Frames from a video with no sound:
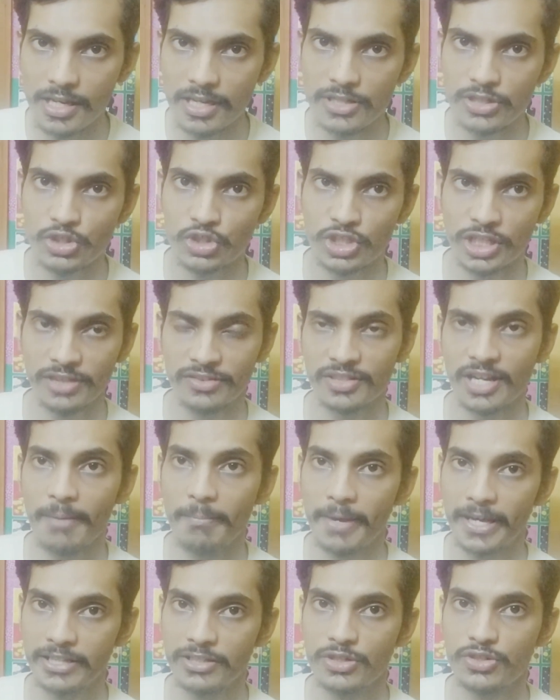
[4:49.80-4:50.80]
Chitra
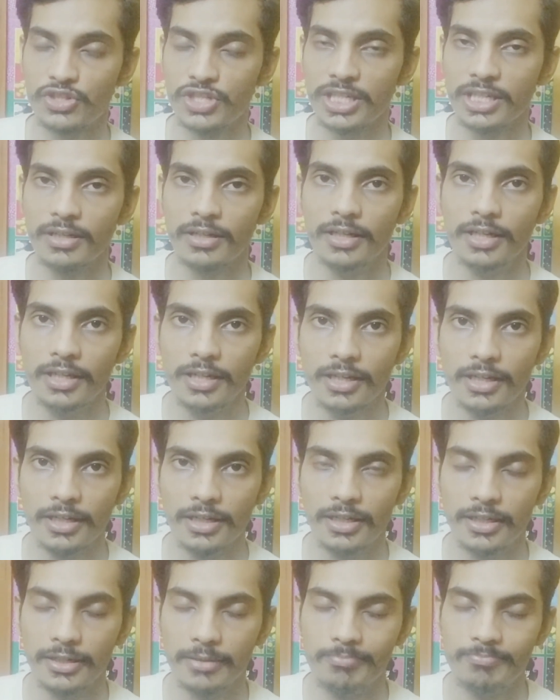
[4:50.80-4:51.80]
Banerjee.
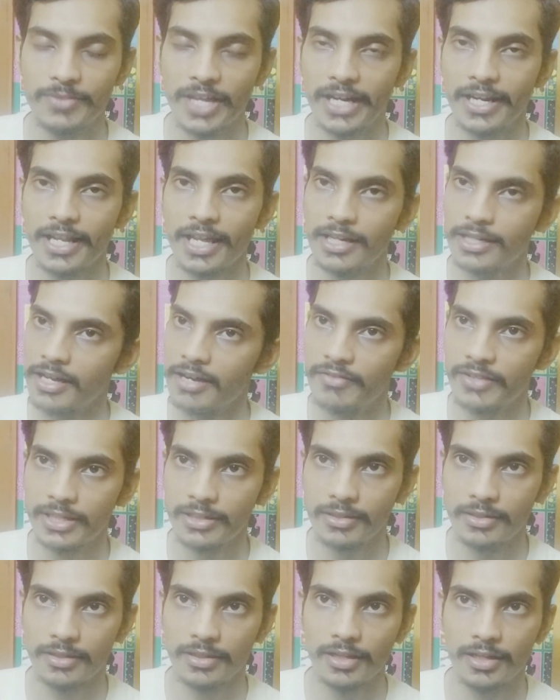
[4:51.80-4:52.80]
That I'll cover
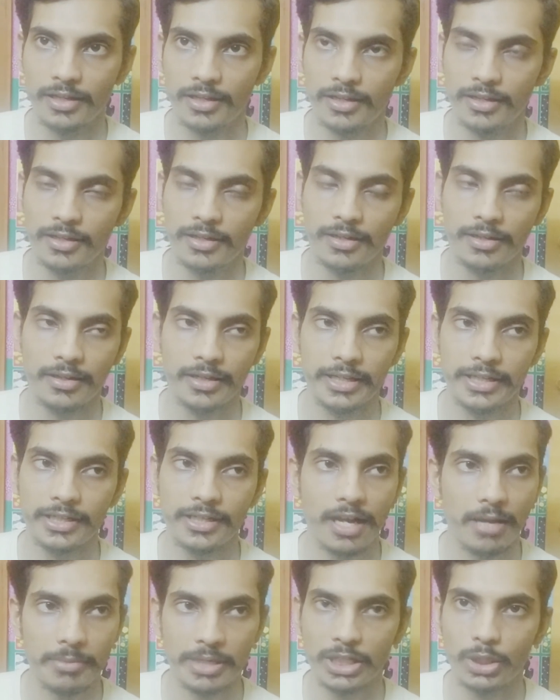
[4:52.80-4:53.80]
in
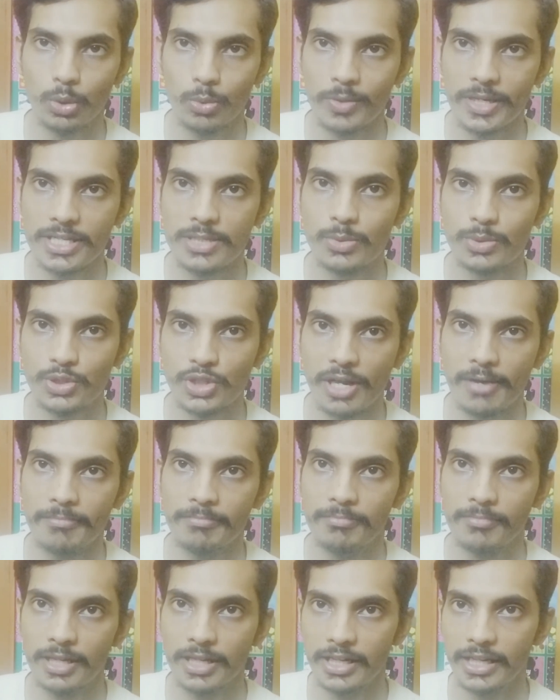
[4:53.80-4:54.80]
coming 2 weeks, which
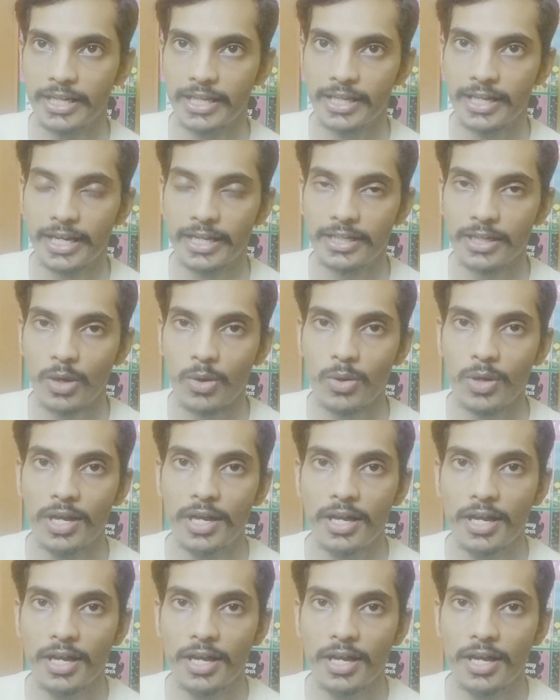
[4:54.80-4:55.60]
I'm reading right now.